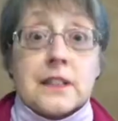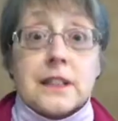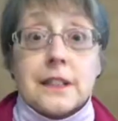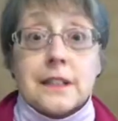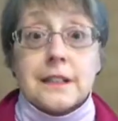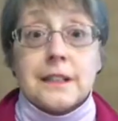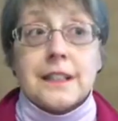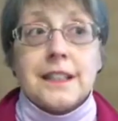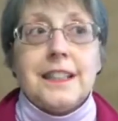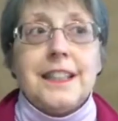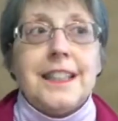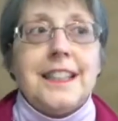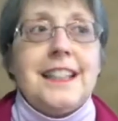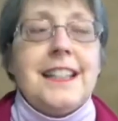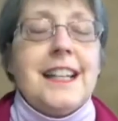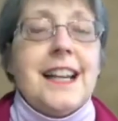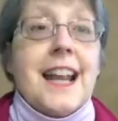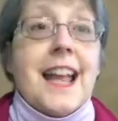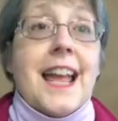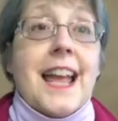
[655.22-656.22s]
it,
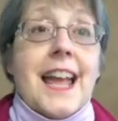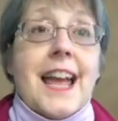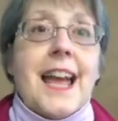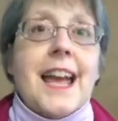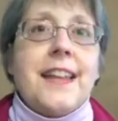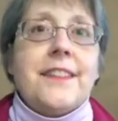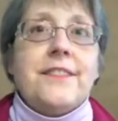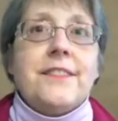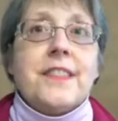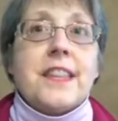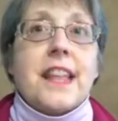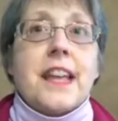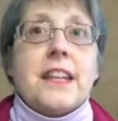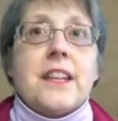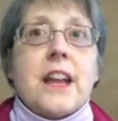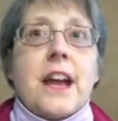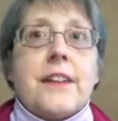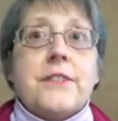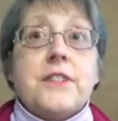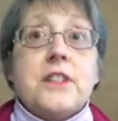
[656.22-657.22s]
and that
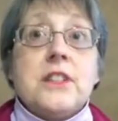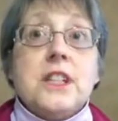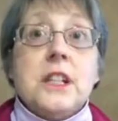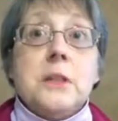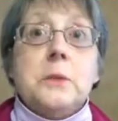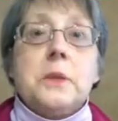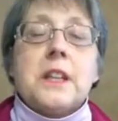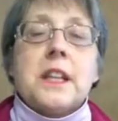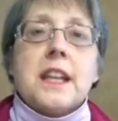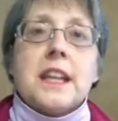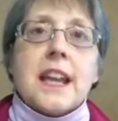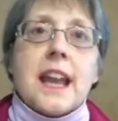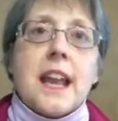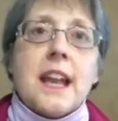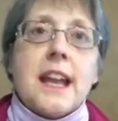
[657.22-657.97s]
you have to deal with it,